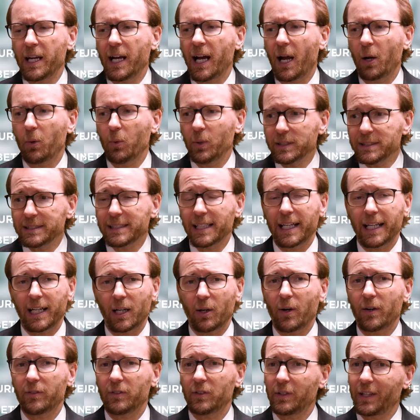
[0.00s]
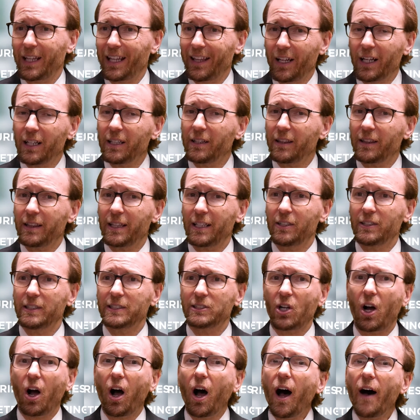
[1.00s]
I would say, however, that there
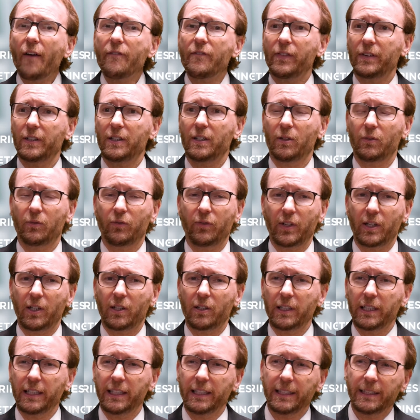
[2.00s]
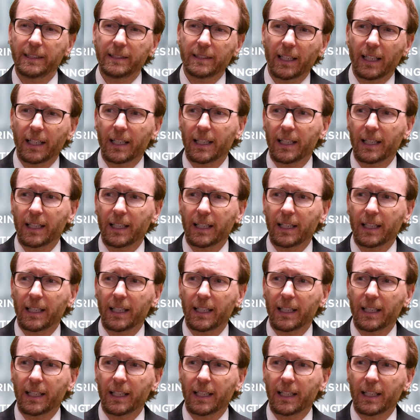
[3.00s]
is often a very